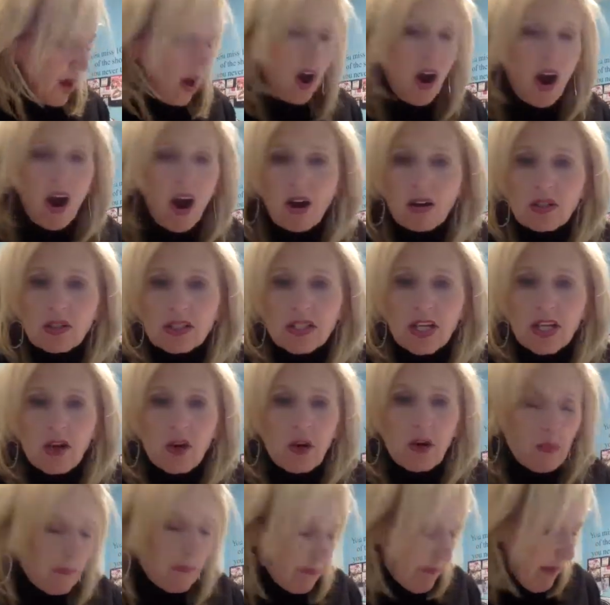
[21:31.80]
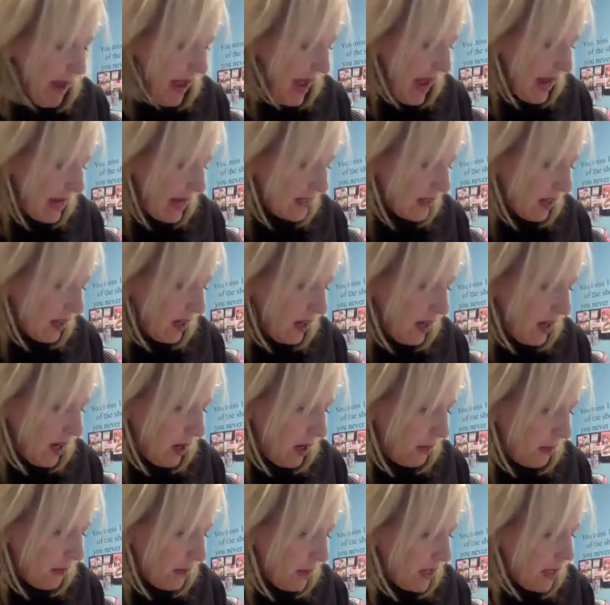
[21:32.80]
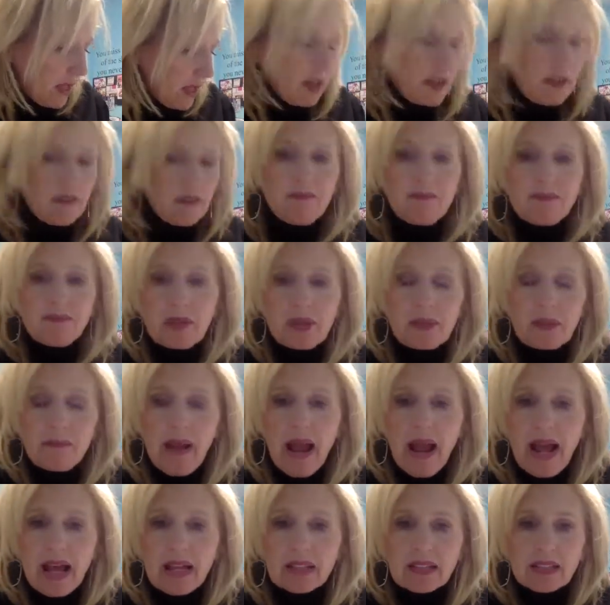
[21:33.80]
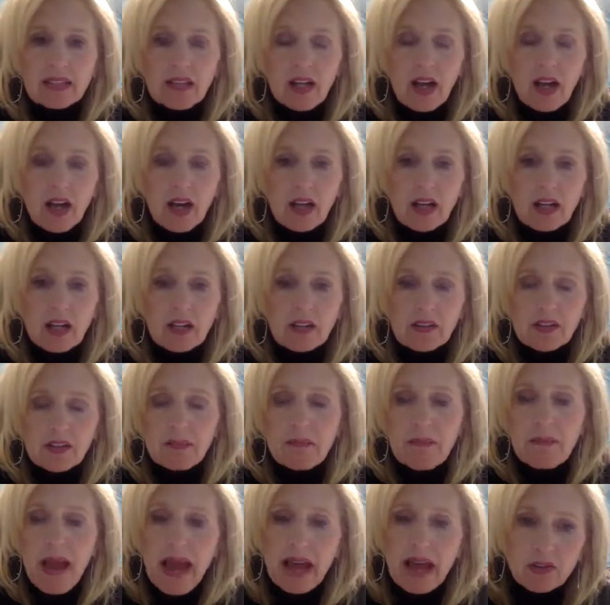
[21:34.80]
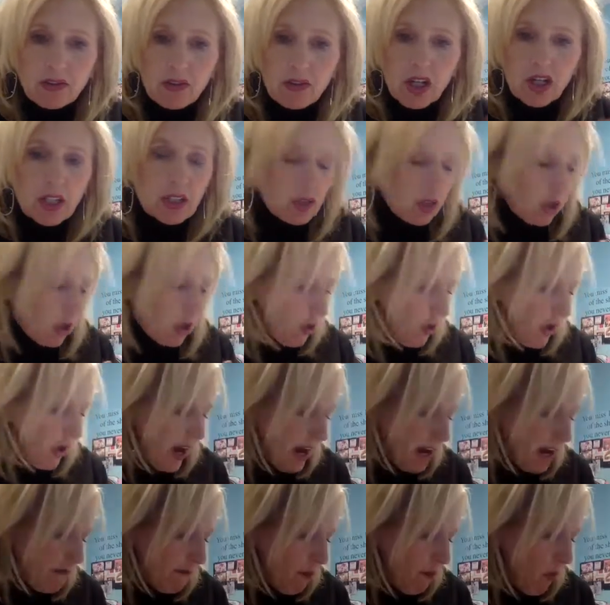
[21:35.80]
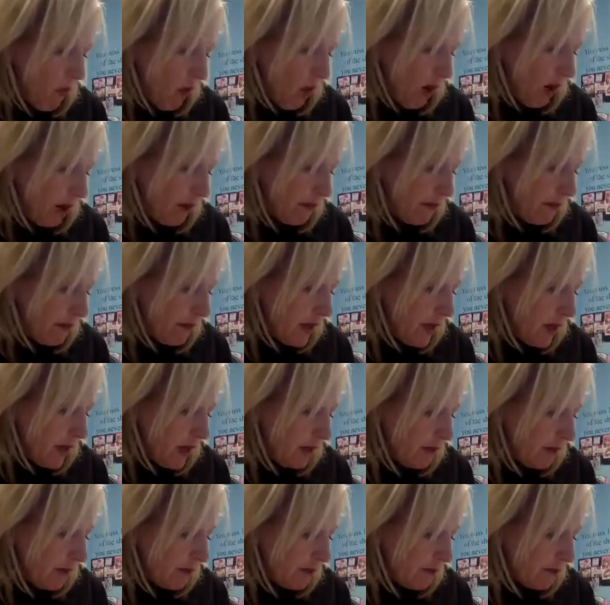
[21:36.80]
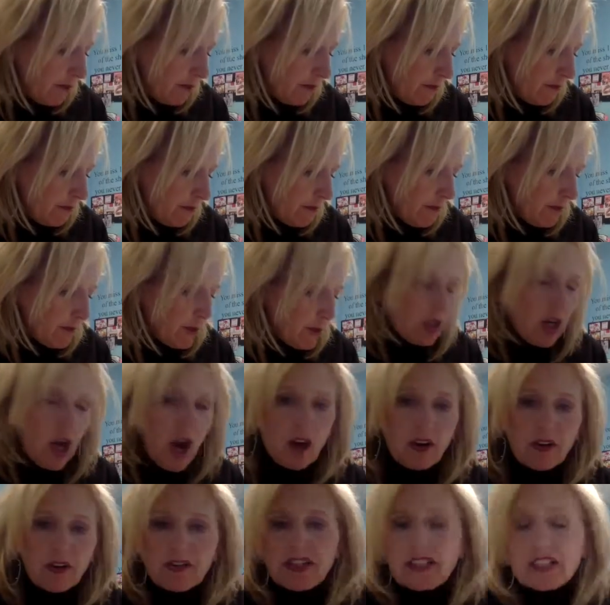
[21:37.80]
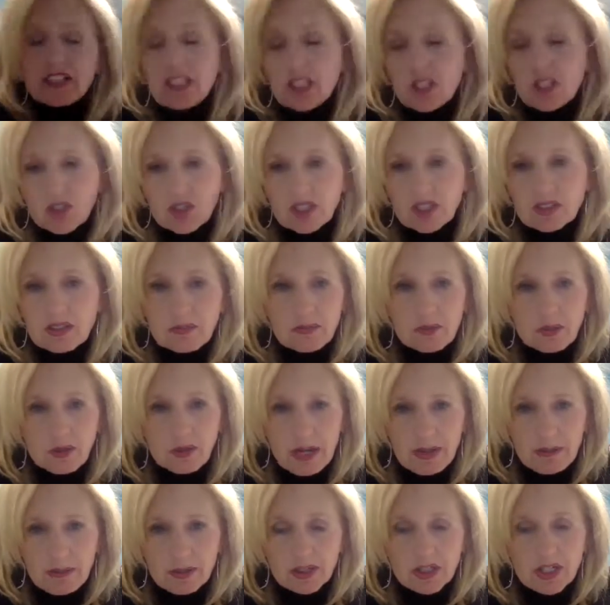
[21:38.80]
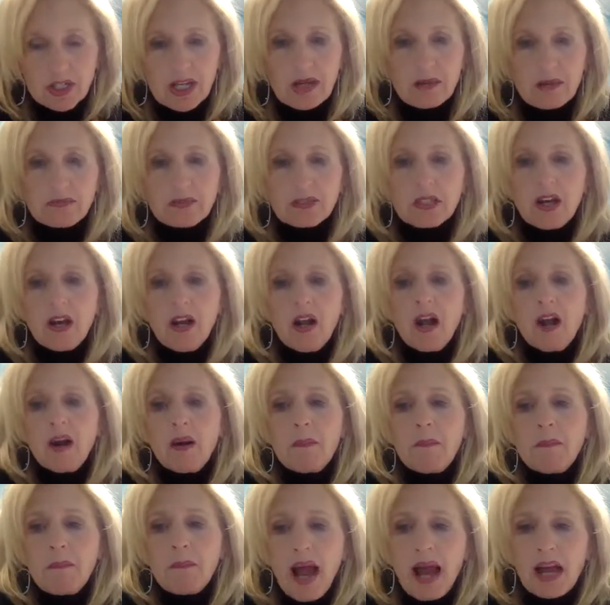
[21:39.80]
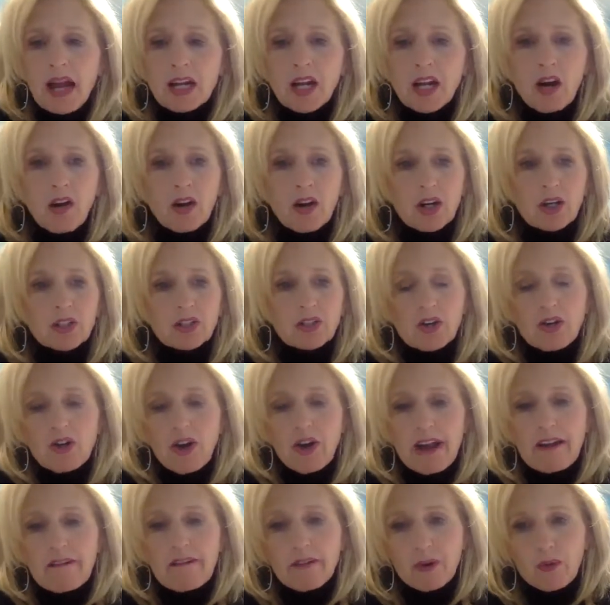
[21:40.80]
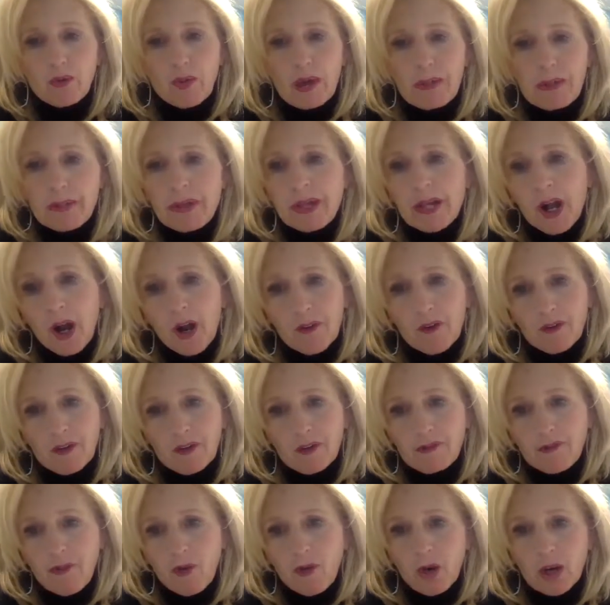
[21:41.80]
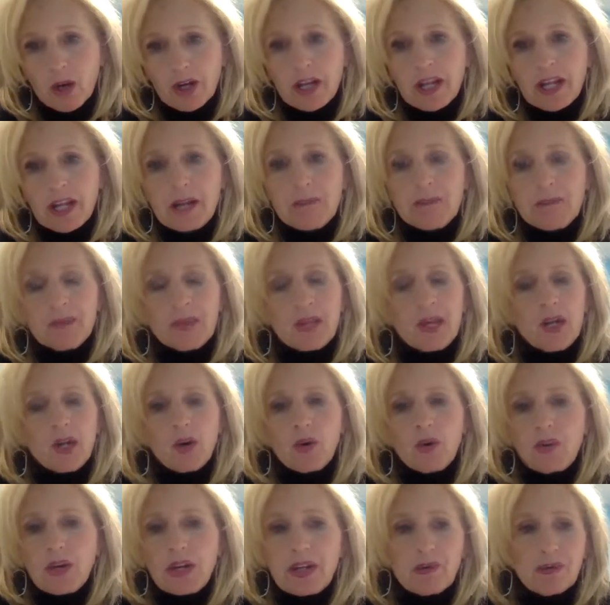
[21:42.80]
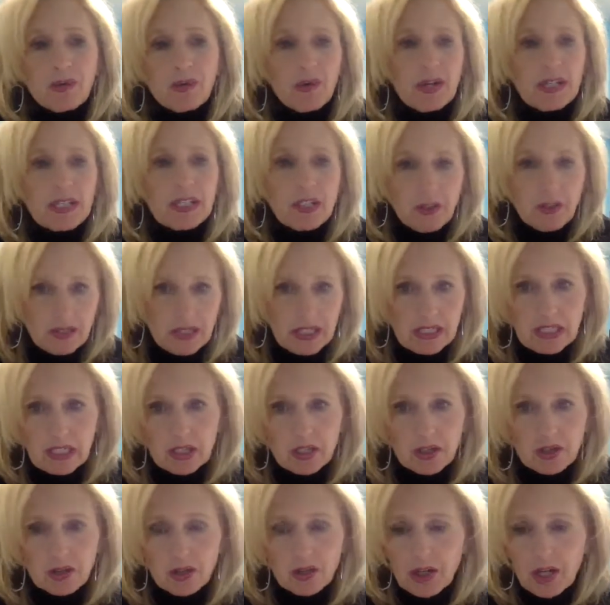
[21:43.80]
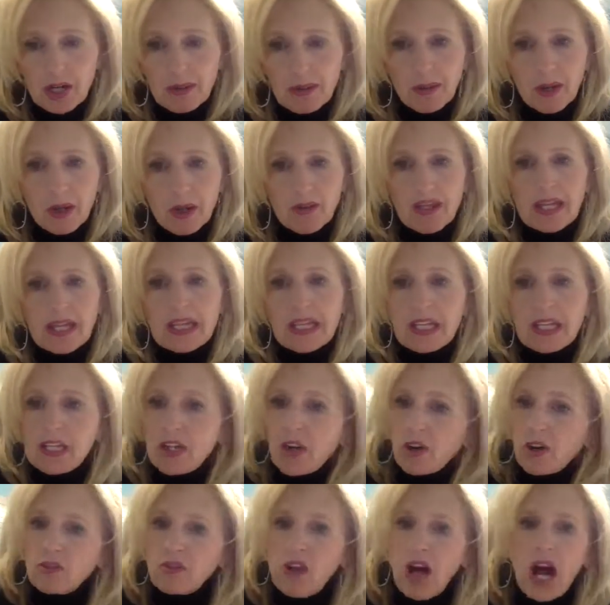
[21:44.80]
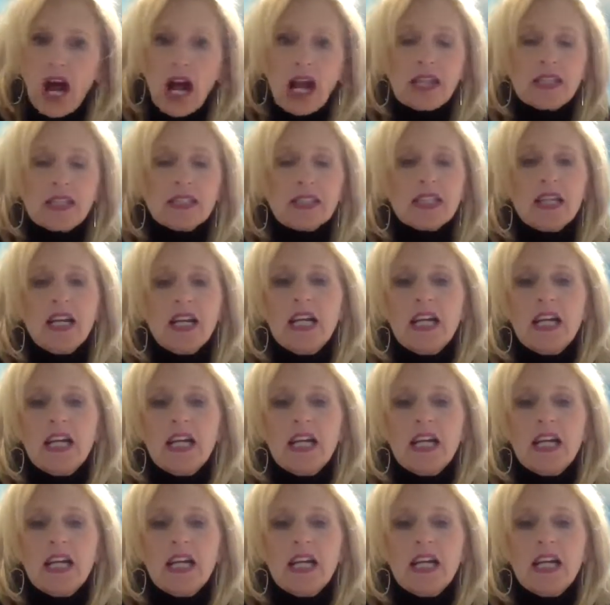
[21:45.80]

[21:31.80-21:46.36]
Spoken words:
Also, the matte looks are great for photography. This is just some glamour tips. Matte colors are great for women over 40. We really don't need to do shimmer. They get in our lines.